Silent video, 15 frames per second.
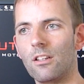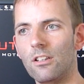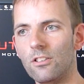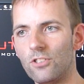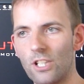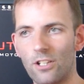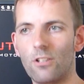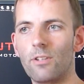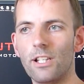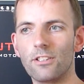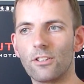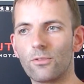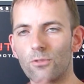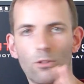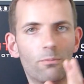
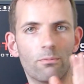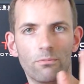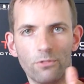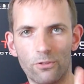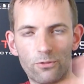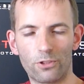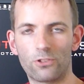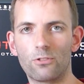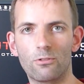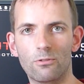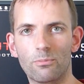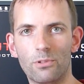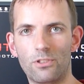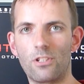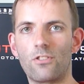generated from the throttle
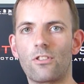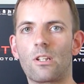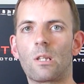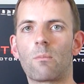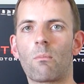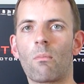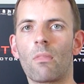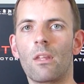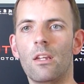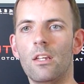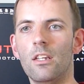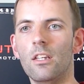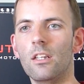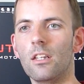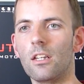position.
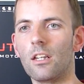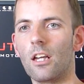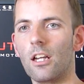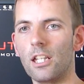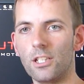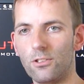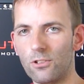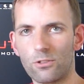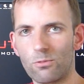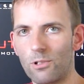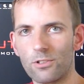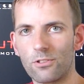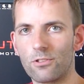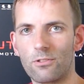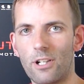It just
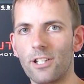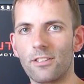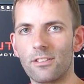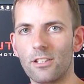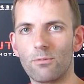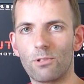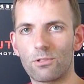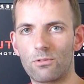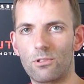wasn't right. It was